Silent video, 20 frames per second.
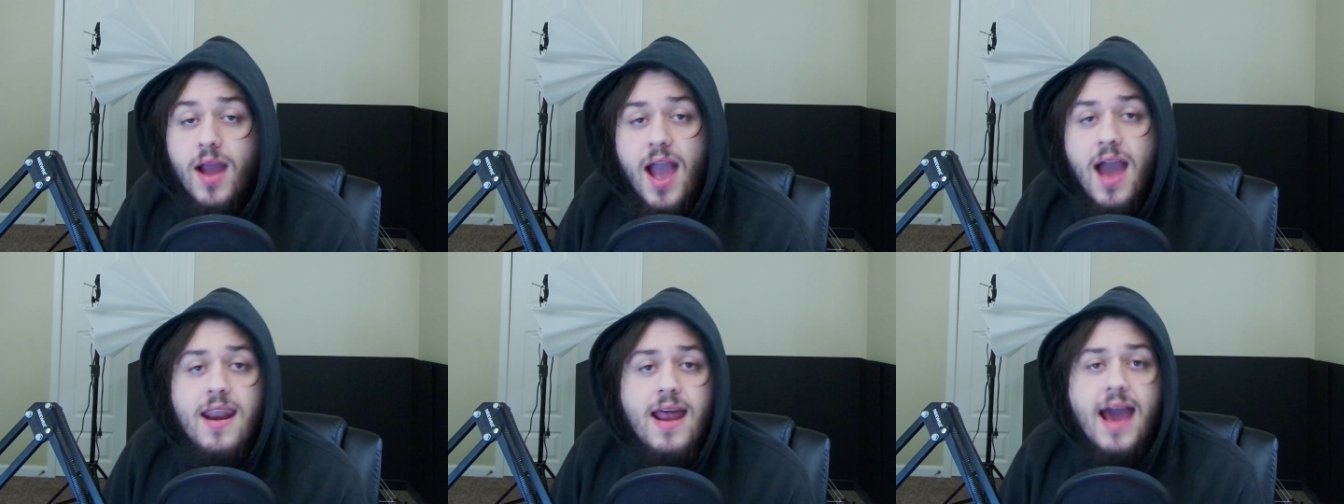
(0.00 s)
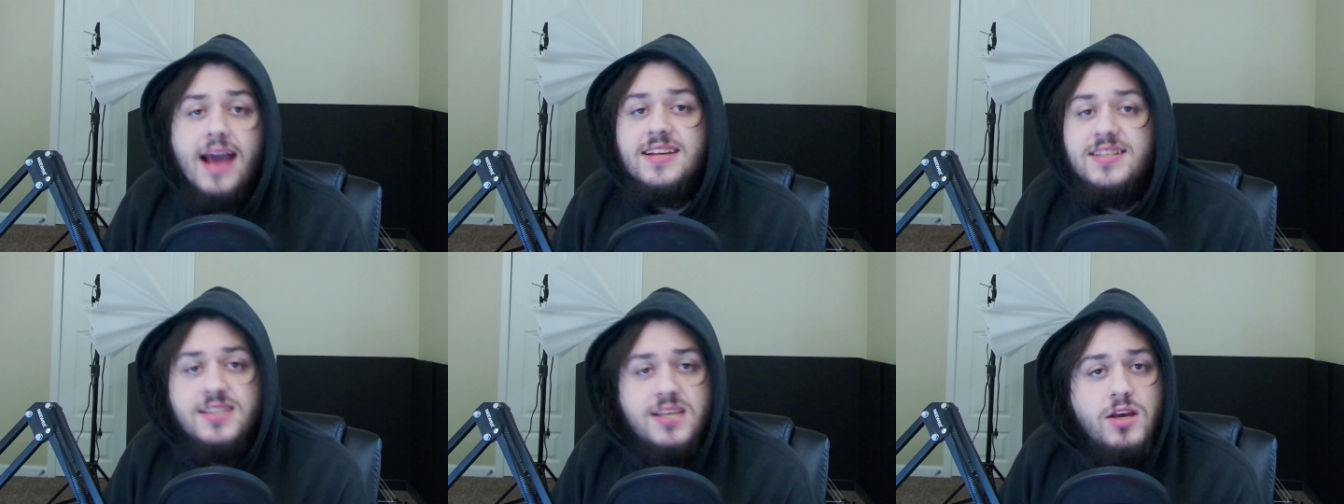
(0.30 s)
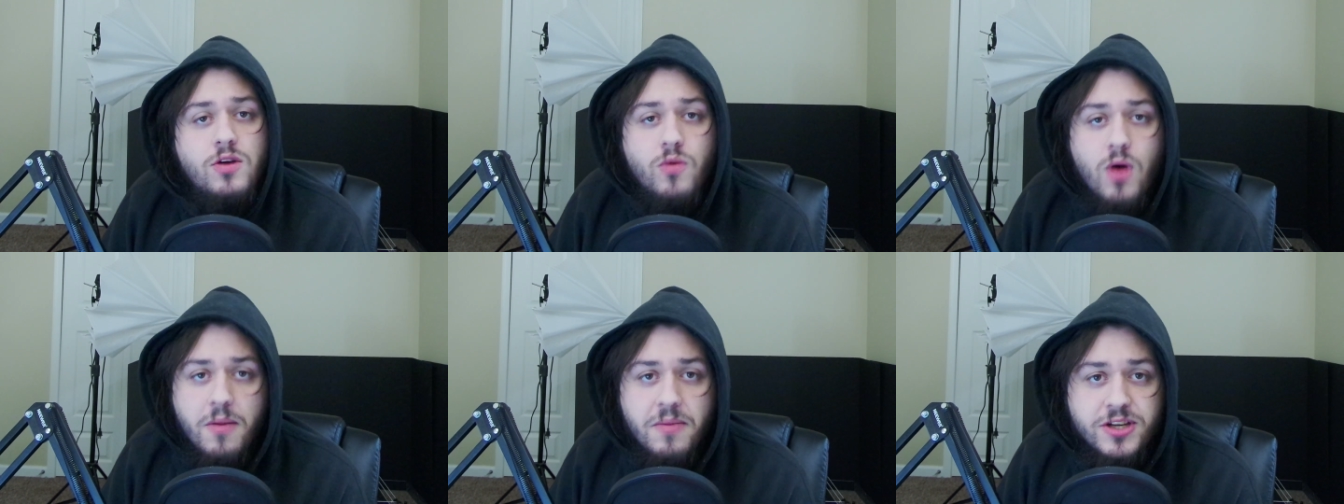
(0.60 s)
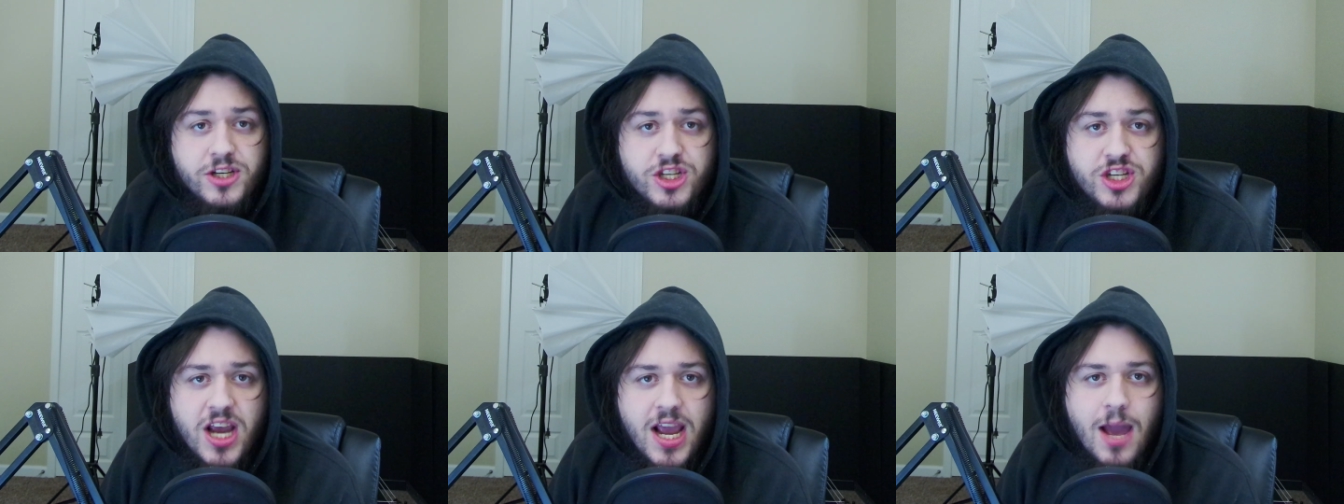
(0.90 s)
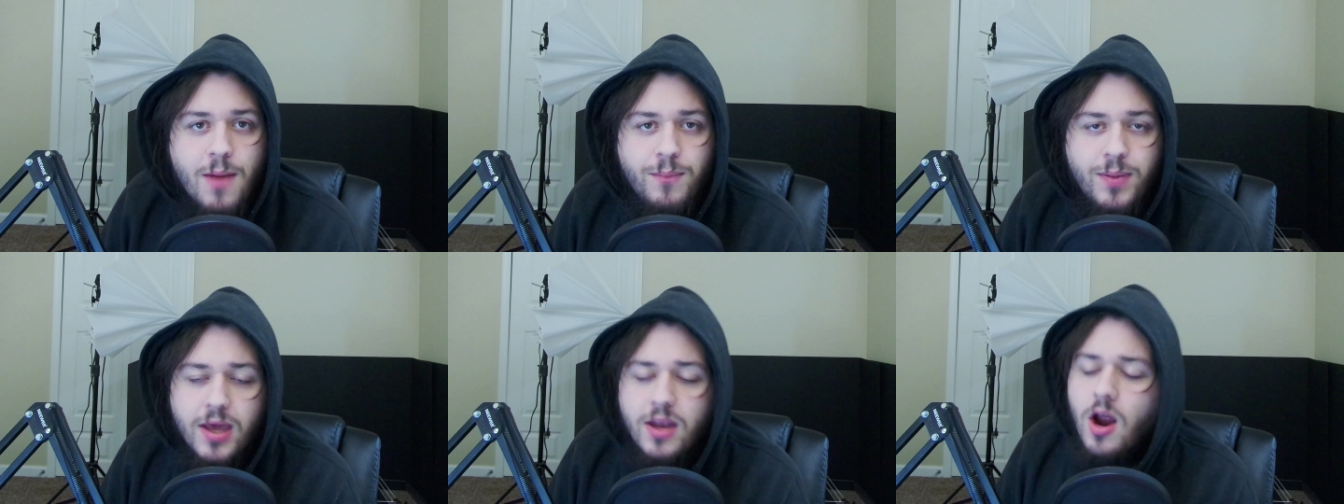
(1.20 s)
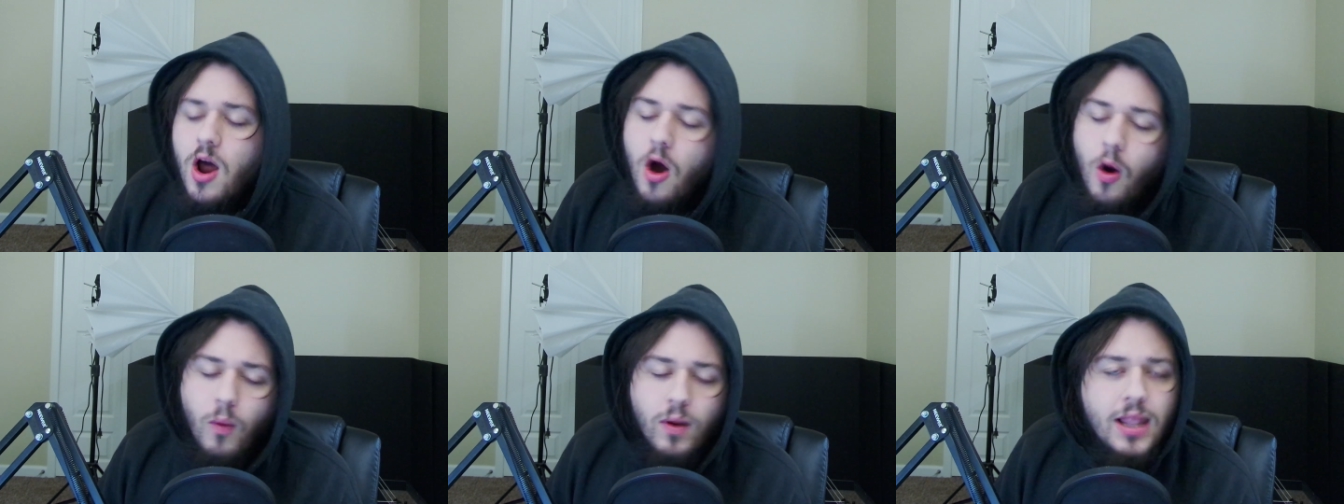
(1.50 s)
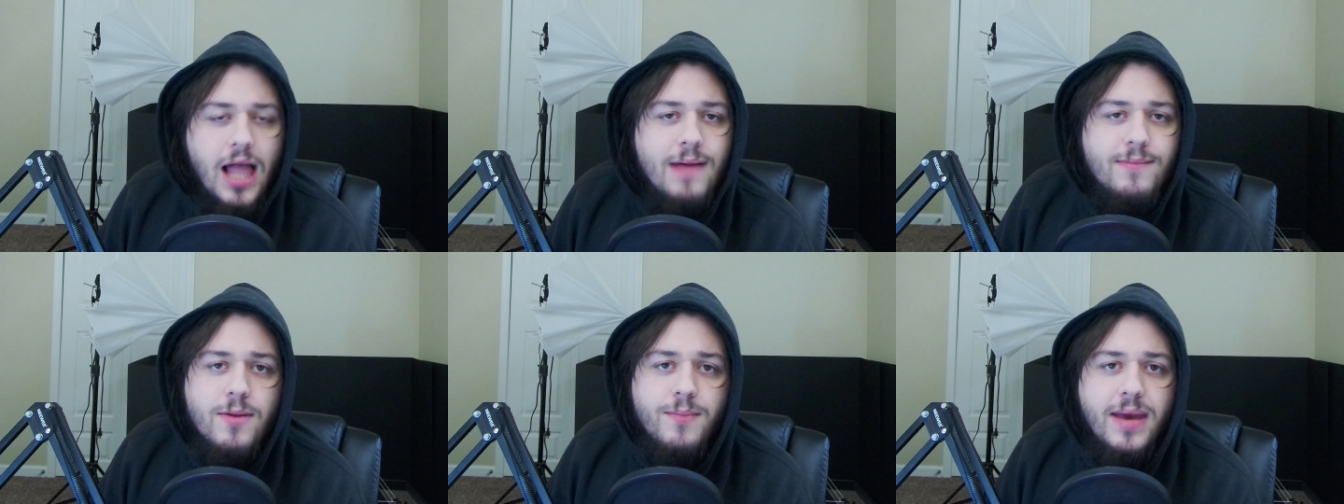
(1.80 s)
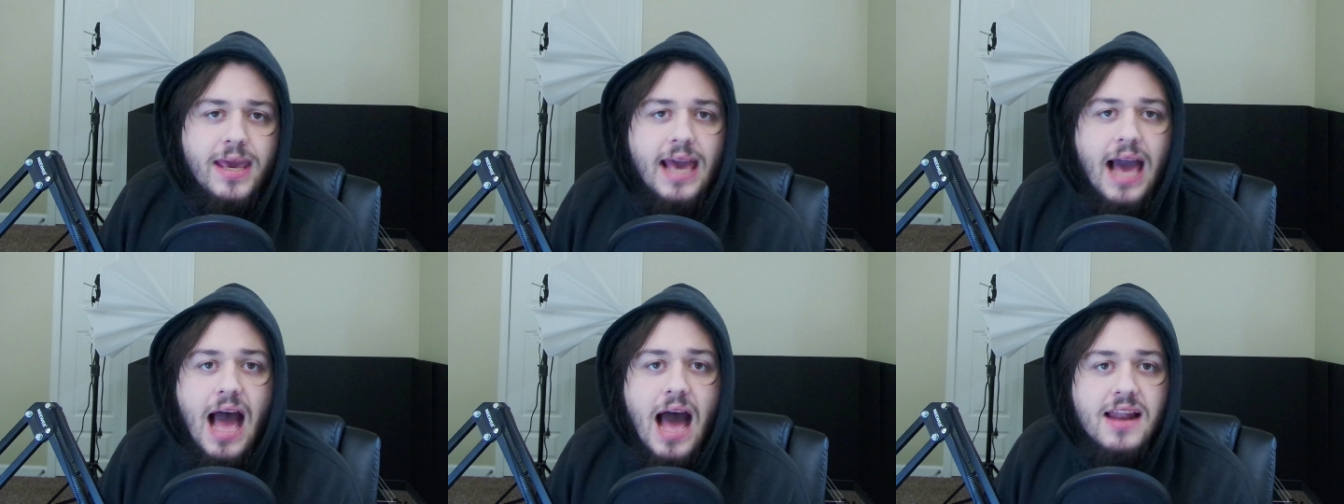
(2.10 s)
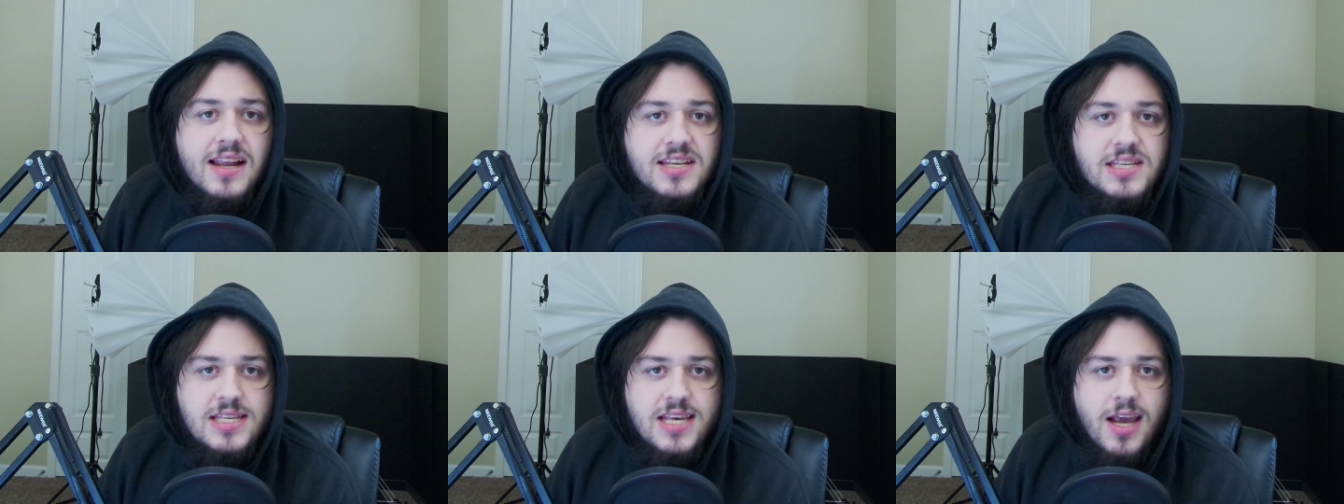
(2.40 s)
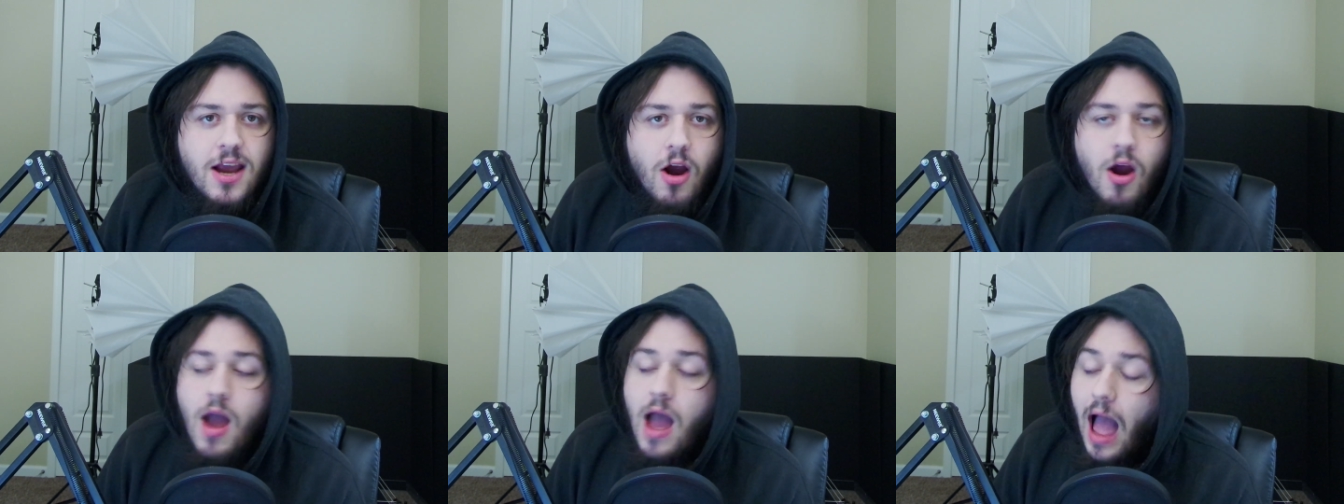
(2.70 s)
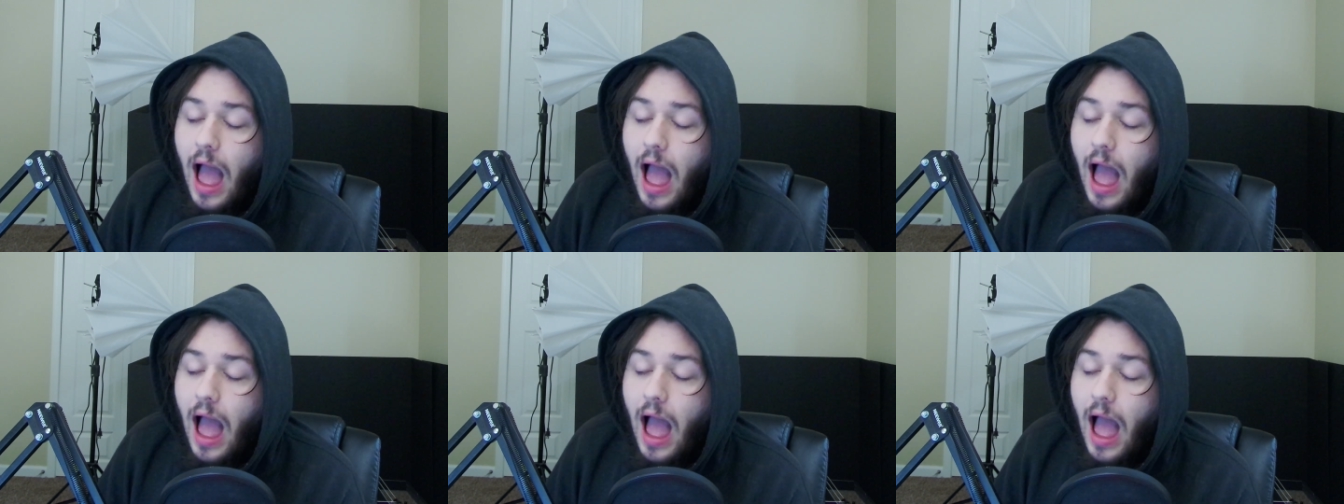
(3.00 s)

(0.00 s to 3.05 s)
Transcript: NXT Women's Champion? Well, I'm gonna be honest here.